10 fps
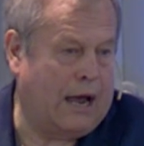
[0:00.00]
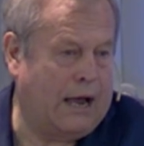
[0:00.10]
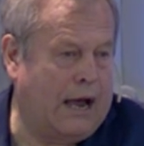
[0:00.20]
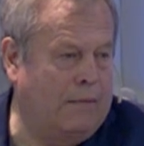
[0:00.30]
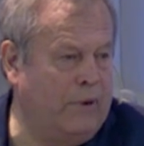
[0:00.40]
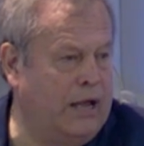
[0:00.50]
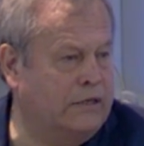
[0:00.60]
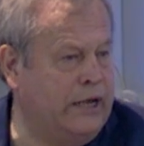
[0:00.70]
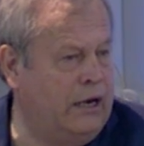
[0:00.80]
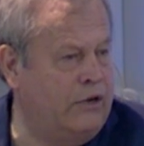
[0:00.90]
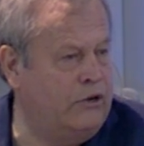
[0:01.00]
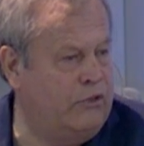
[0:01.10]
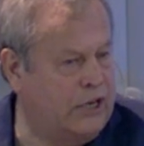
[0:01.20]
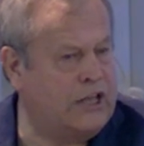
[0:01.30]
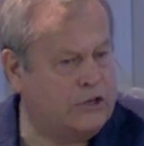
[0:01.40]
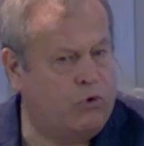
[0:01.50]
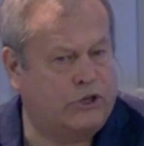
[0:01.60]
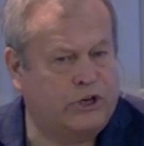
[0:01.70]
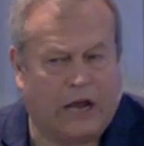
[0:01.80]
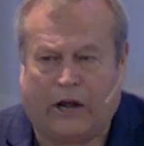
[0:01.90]
I'm not telling you that that's
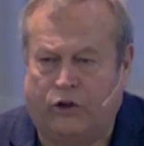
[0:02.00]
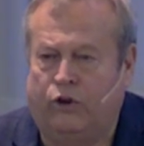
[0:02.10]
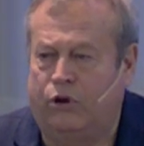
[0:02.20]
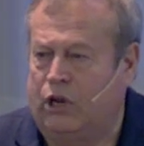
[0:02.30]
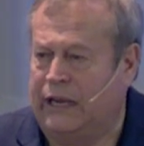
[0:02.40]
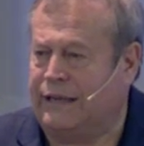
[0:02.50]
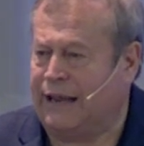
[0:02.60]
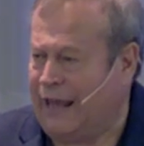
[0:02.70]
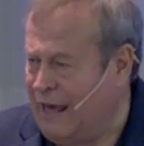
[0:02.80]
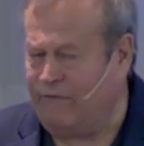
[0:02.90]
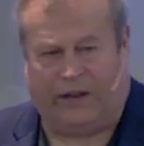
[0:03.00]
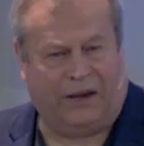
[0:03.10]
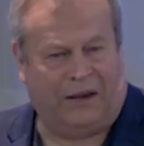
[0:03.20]
what you got to do to get to heaven.